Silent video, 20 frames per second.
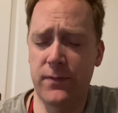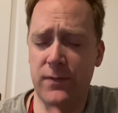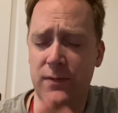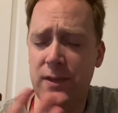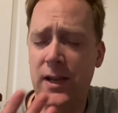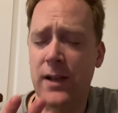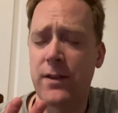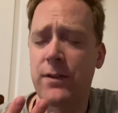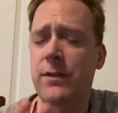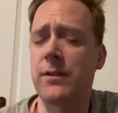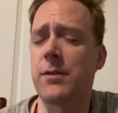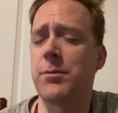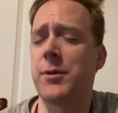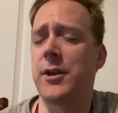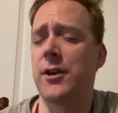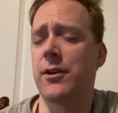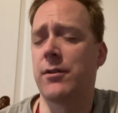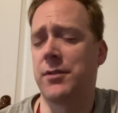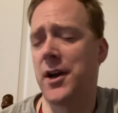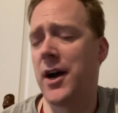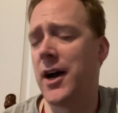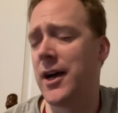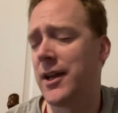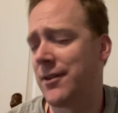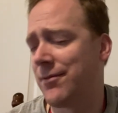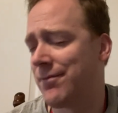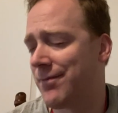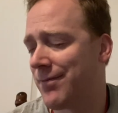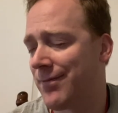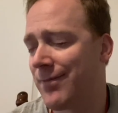tends to mean of God,
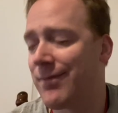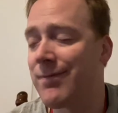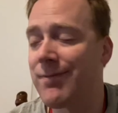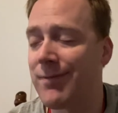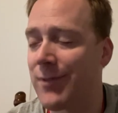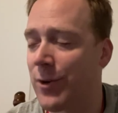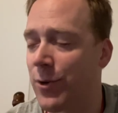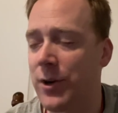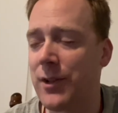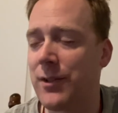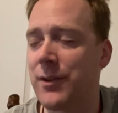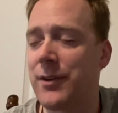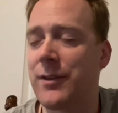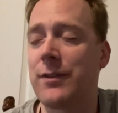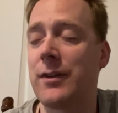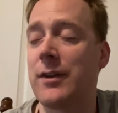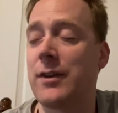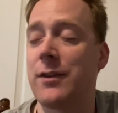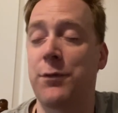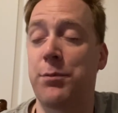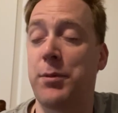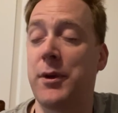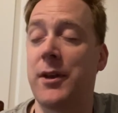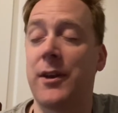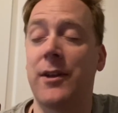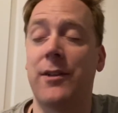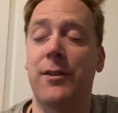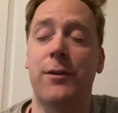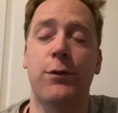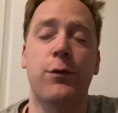or at least it has been
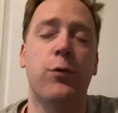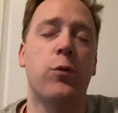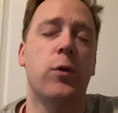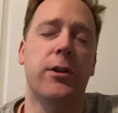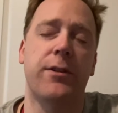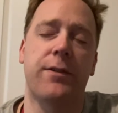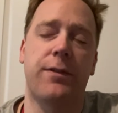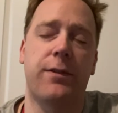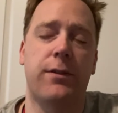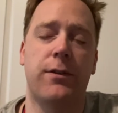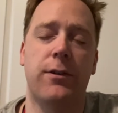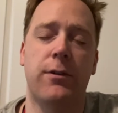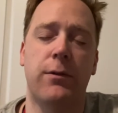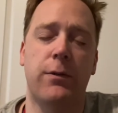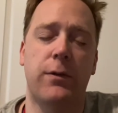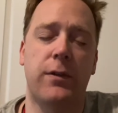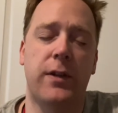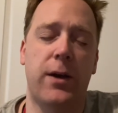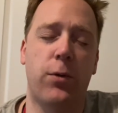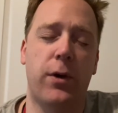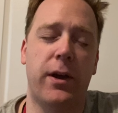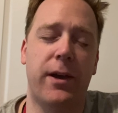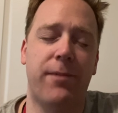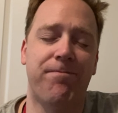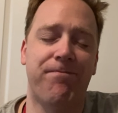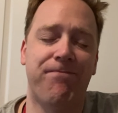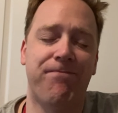at least once used that way.